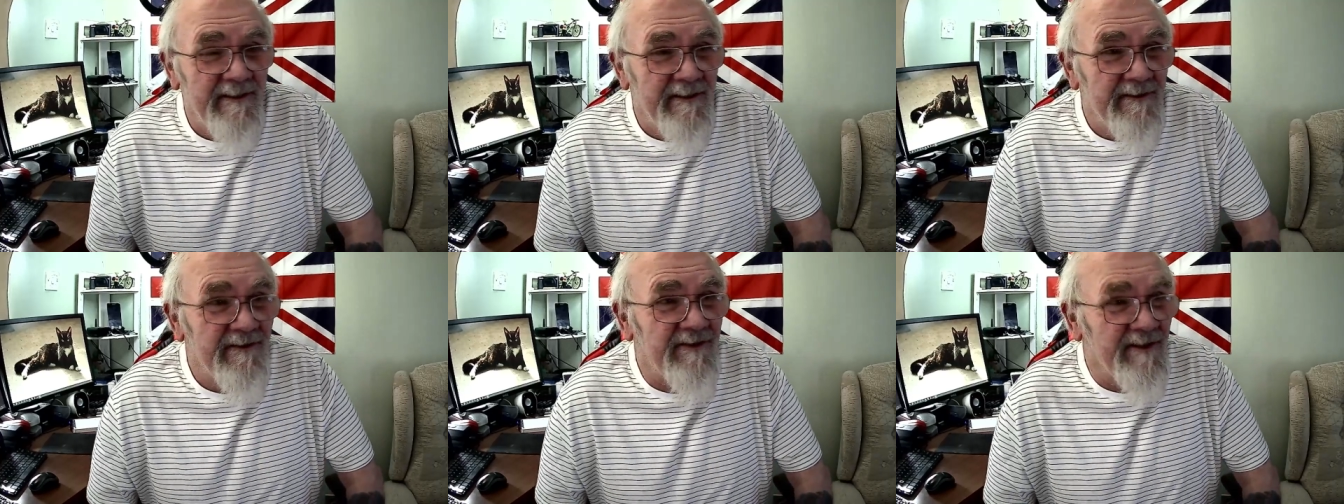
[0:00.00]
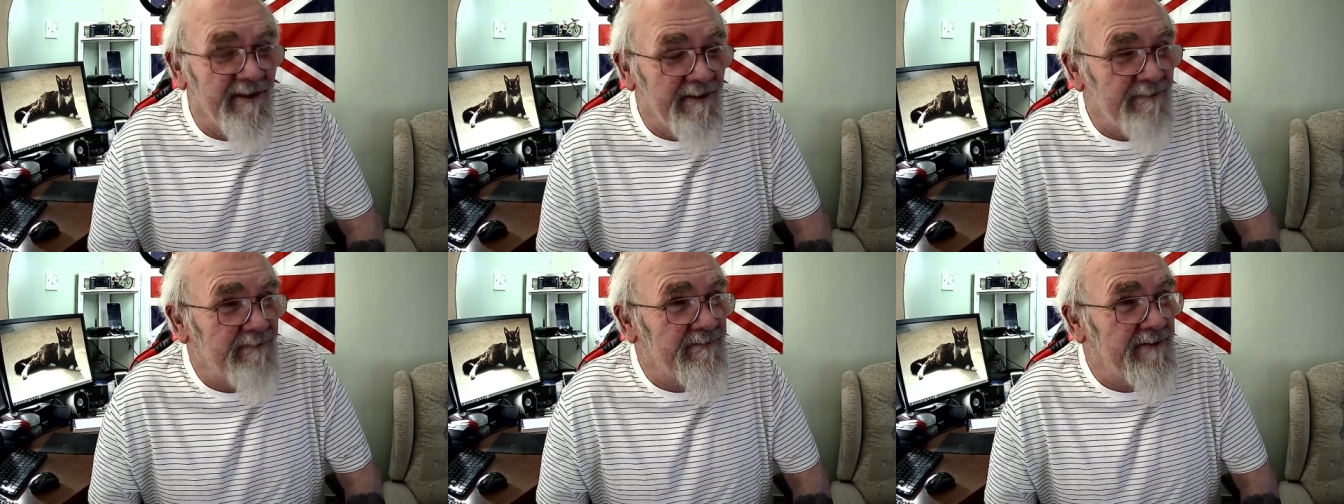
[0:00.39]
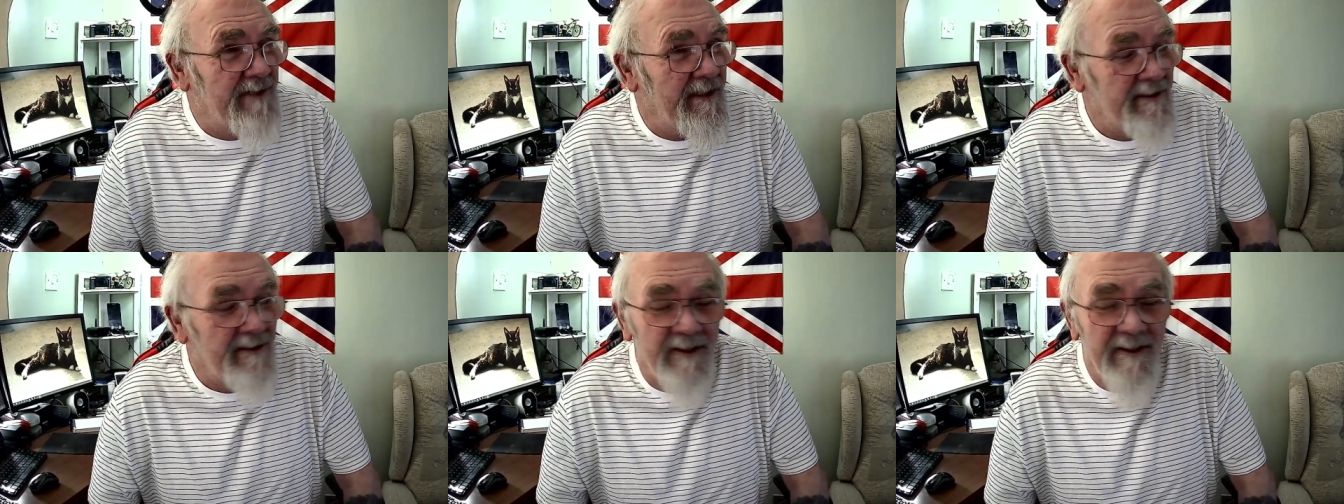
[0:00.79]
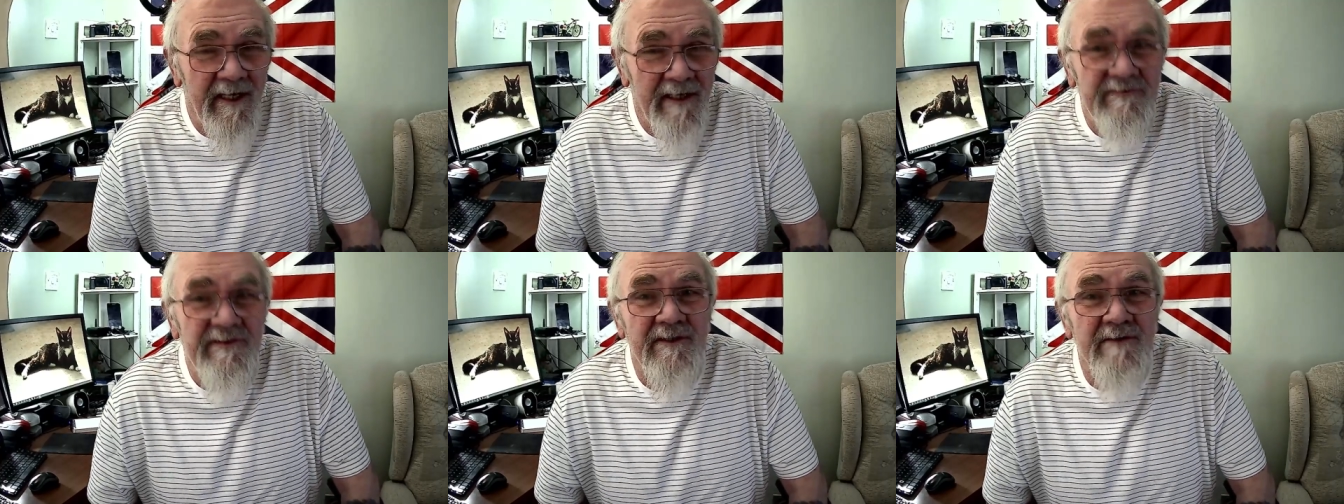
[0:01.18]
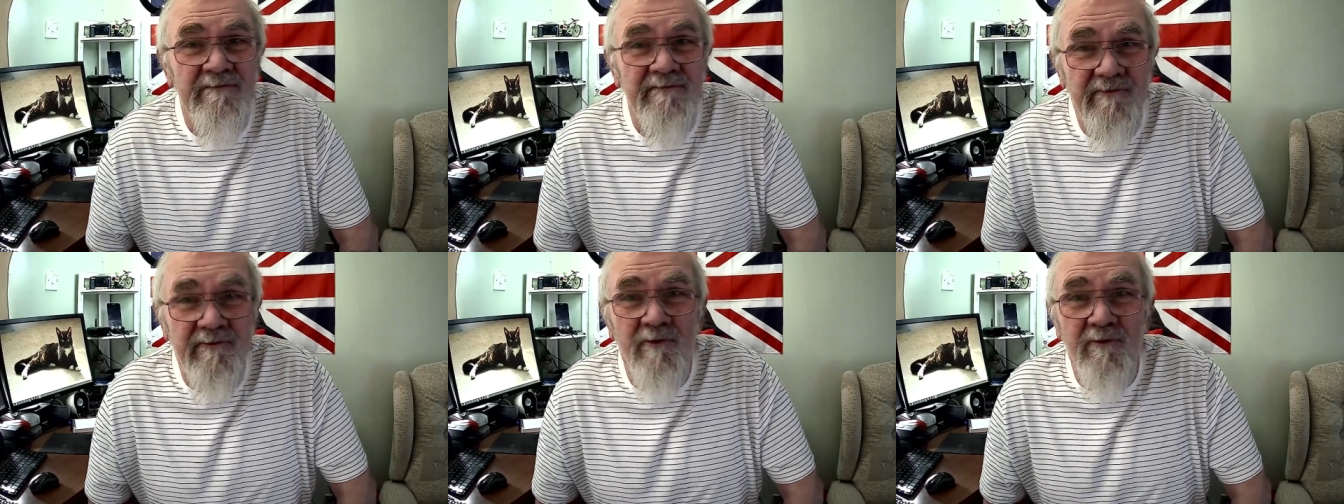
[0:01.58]
So they're going to have some
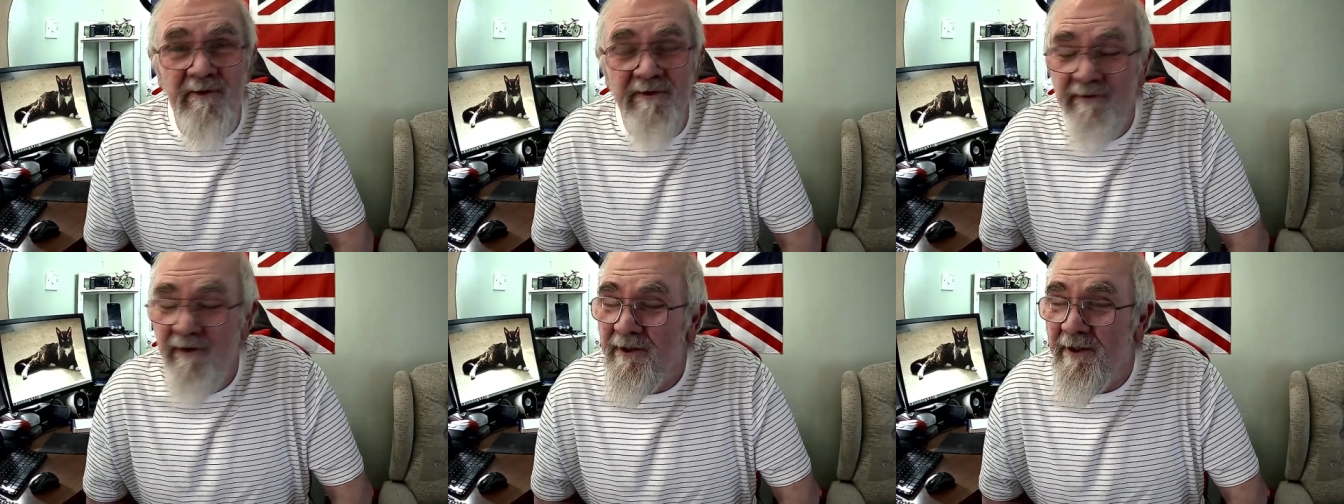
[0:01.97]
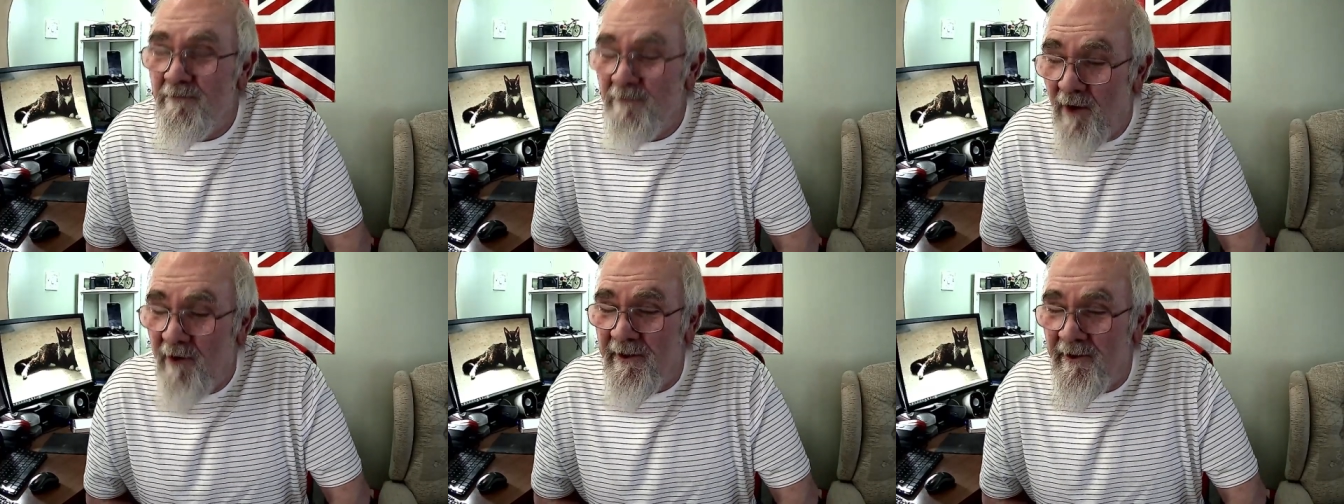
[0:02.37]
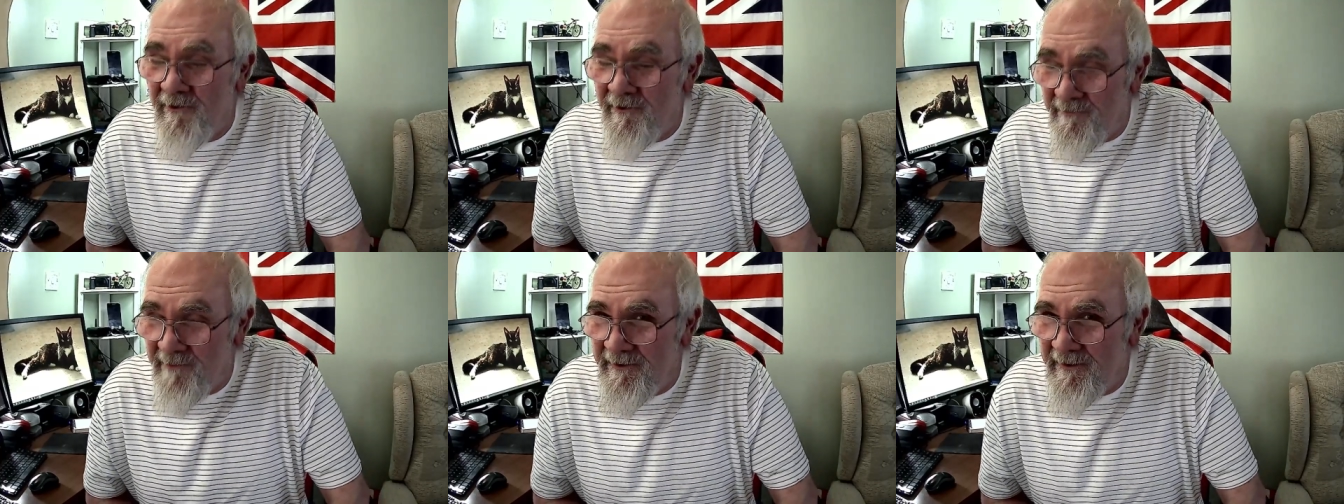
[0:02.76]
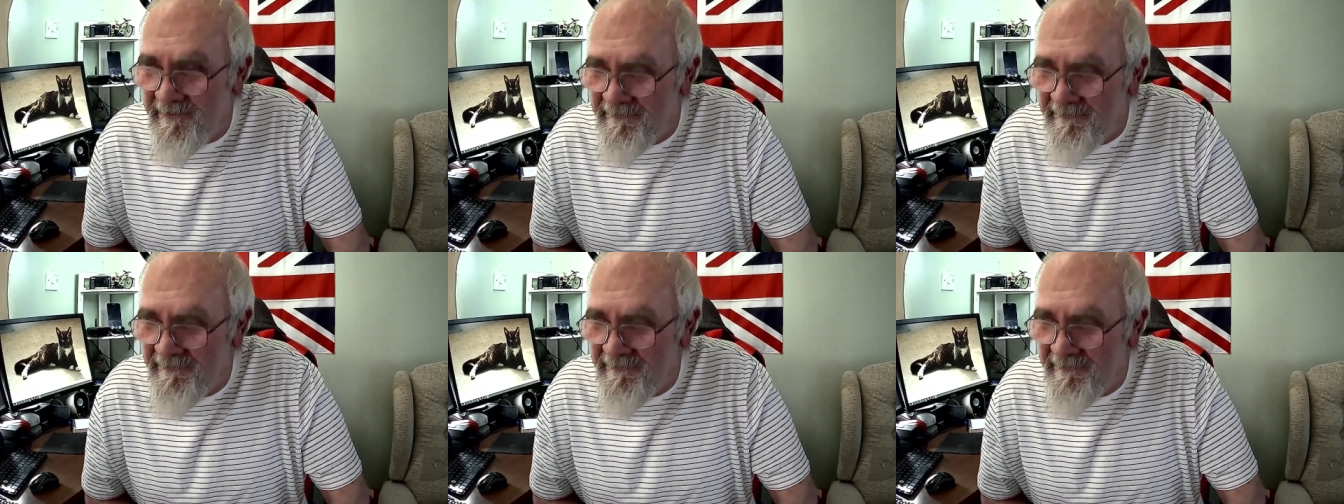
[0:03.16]
form of fucking bite on them, aren't they?